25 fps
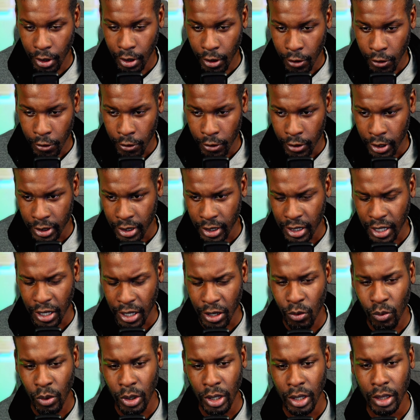I think, like a
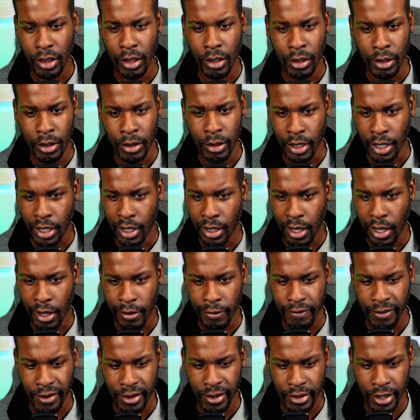week long, a lot of
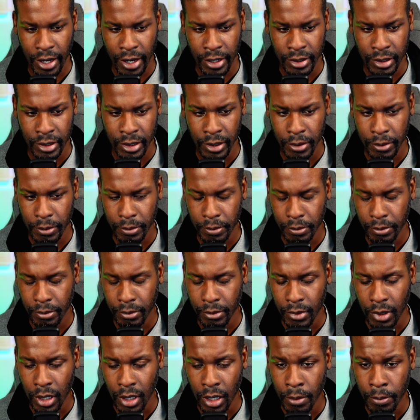fantastic
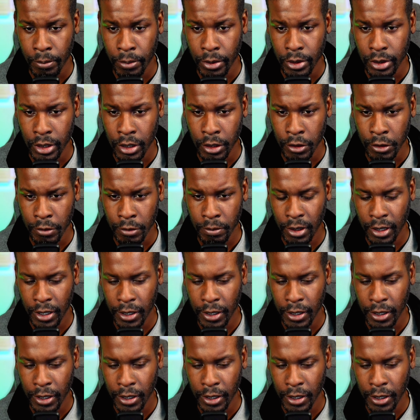presenters, but